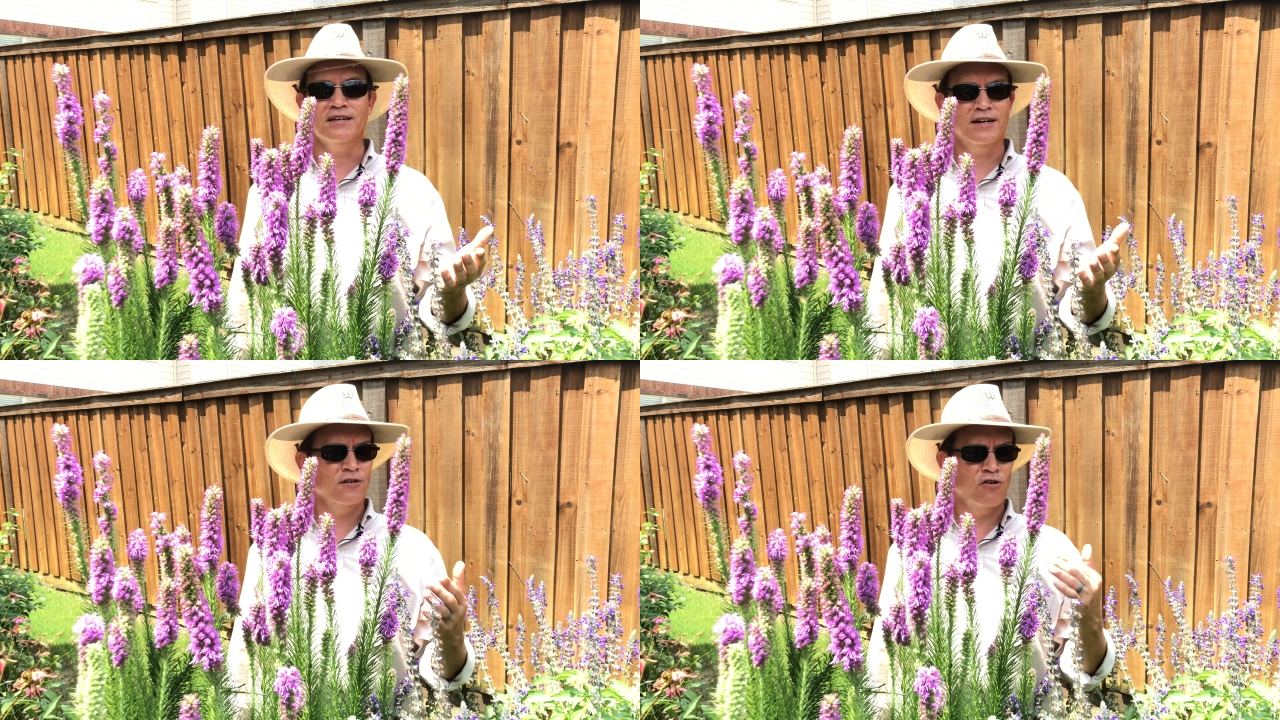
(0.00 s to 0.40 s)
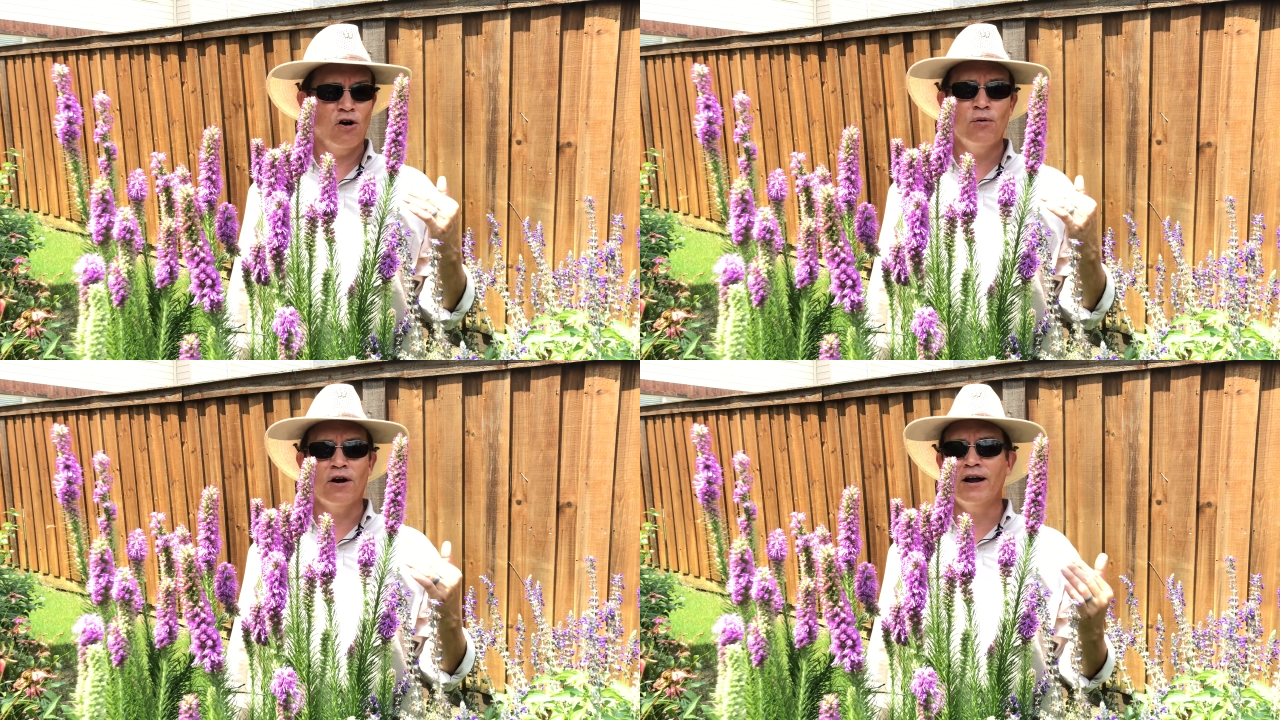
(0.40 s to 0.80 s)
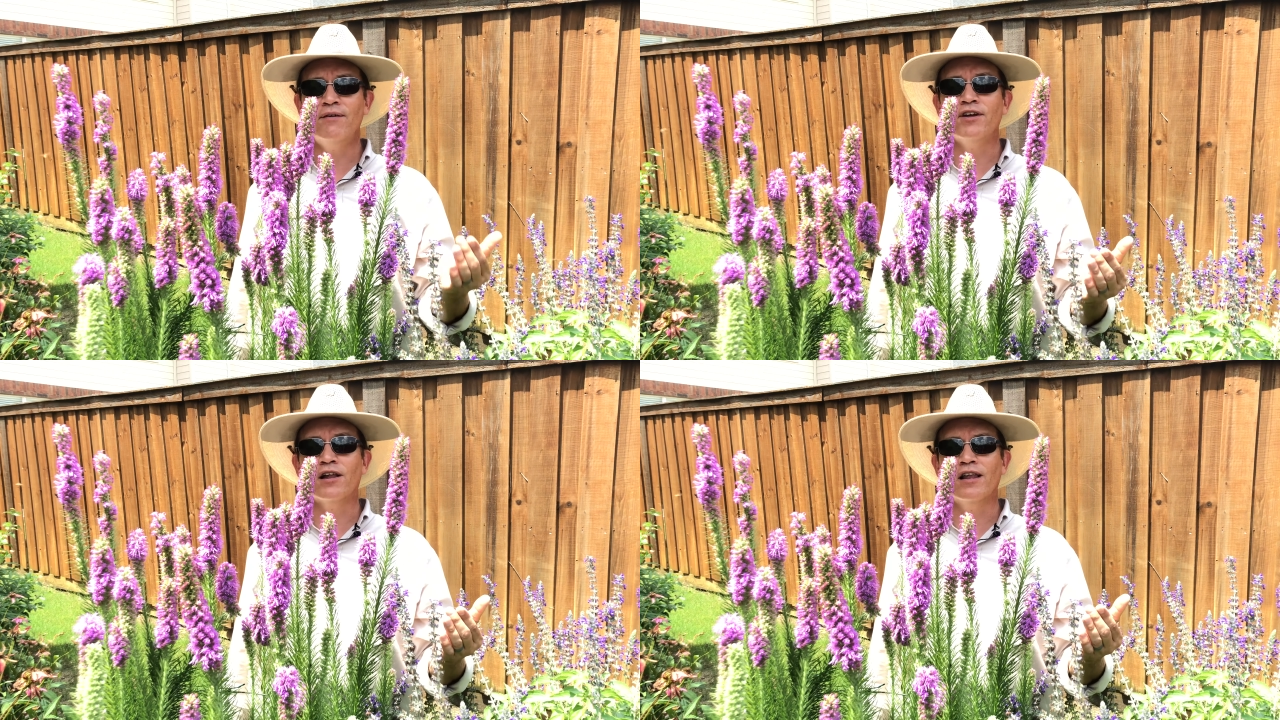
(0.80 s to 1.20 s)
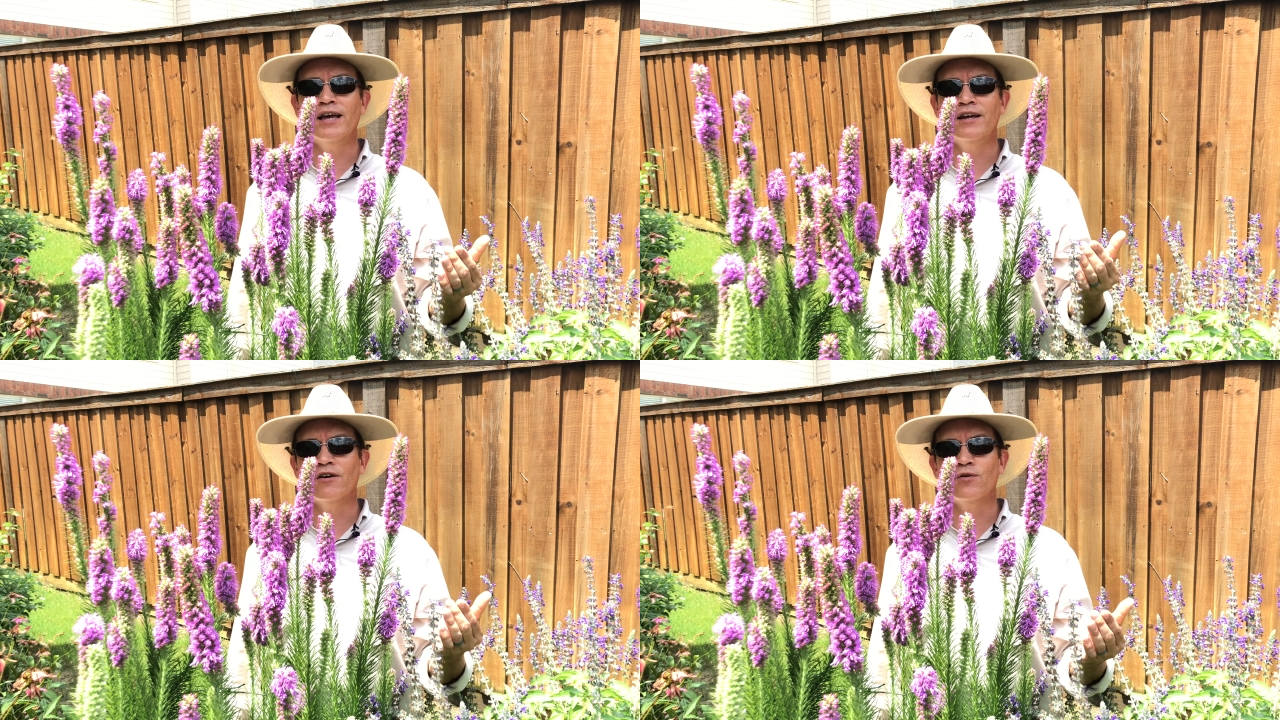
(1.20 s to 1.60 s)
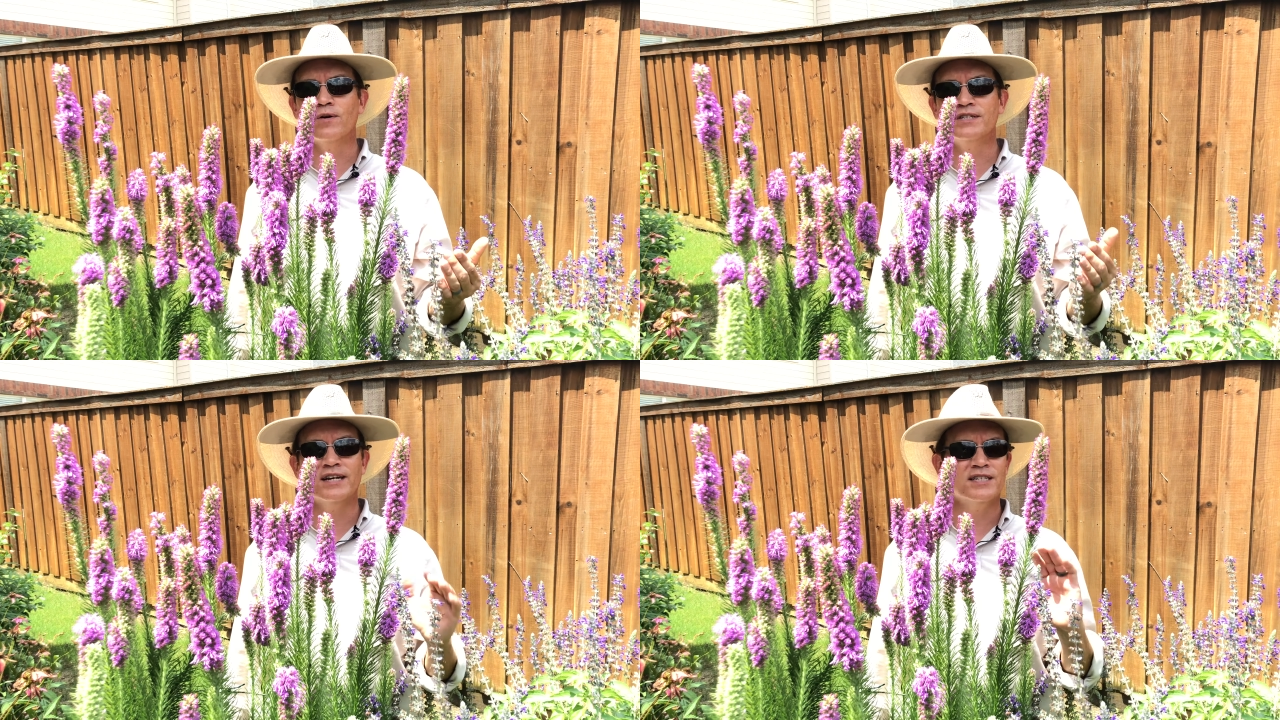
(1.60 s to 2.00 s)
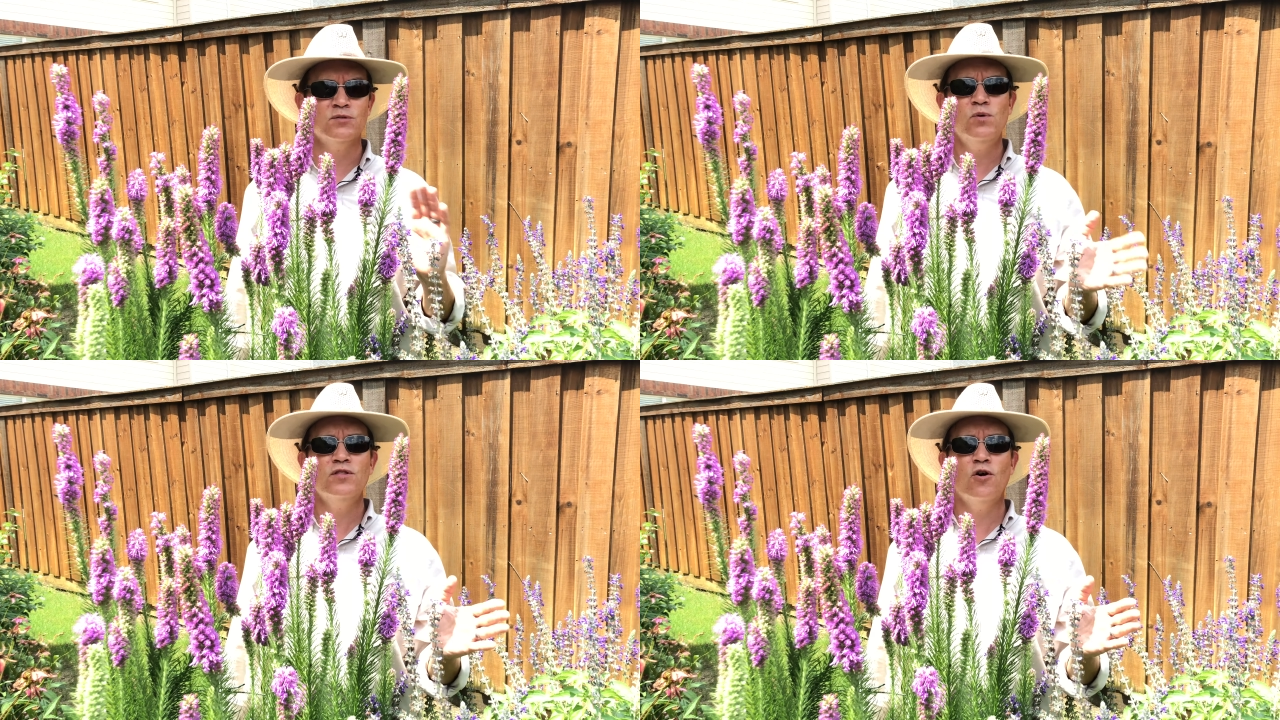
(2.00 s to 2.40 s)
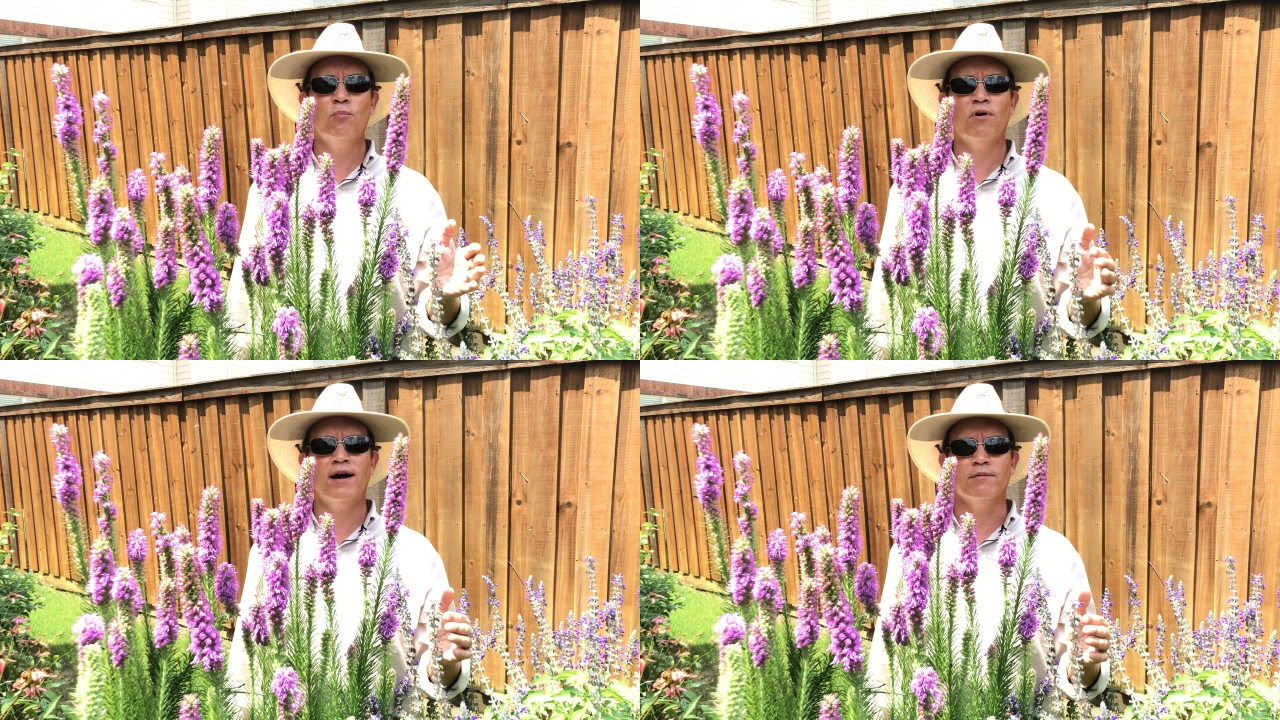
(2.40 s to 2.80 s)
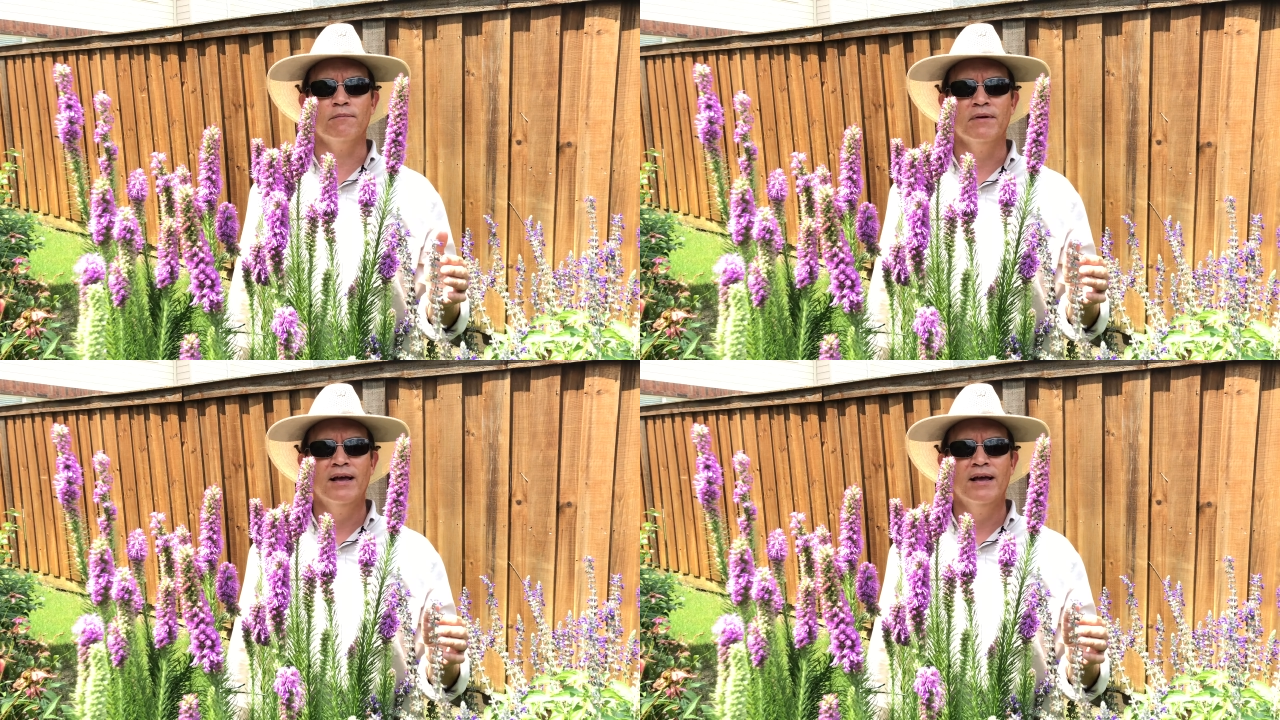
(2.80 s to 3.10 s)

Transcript: It'll grow in our heavy clay here in North Texas with no problem.